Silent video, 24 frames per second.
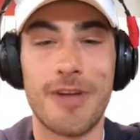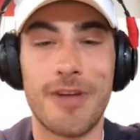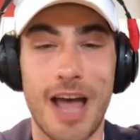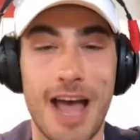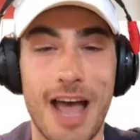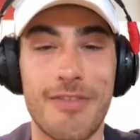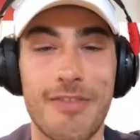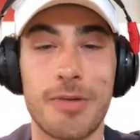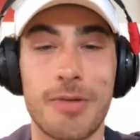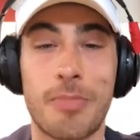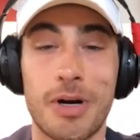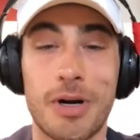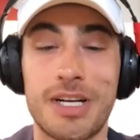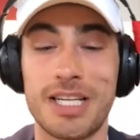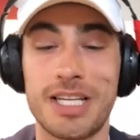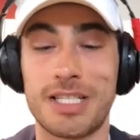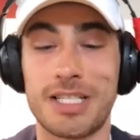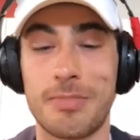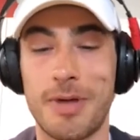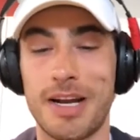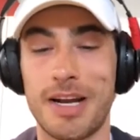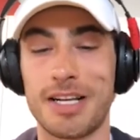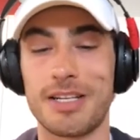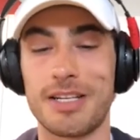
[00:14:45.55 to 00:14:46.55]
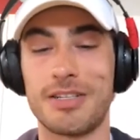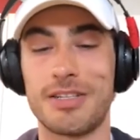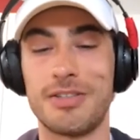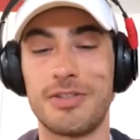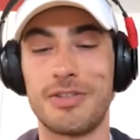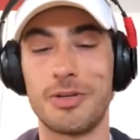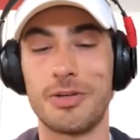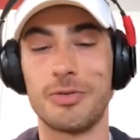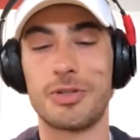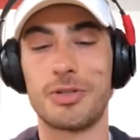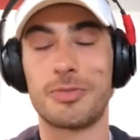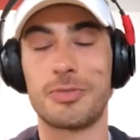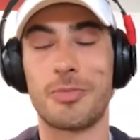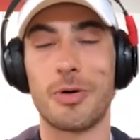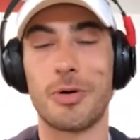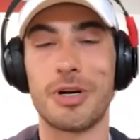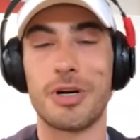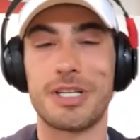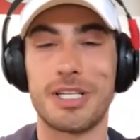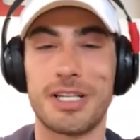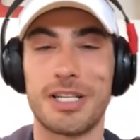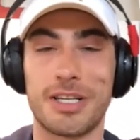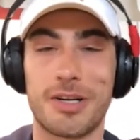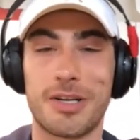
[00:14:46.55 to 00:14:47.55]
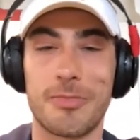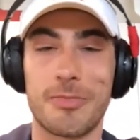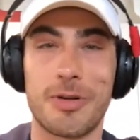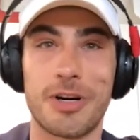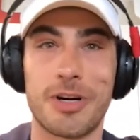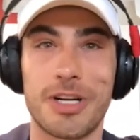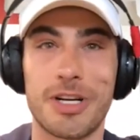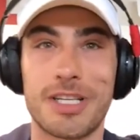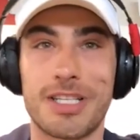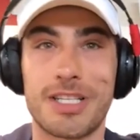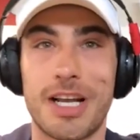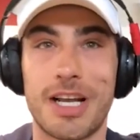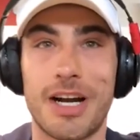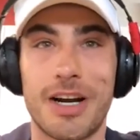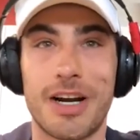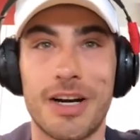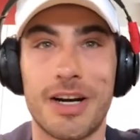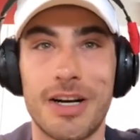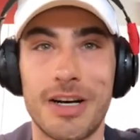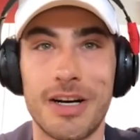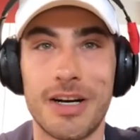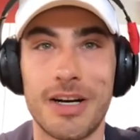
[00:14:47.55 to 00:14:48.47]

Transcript: having participated through sports in the community center.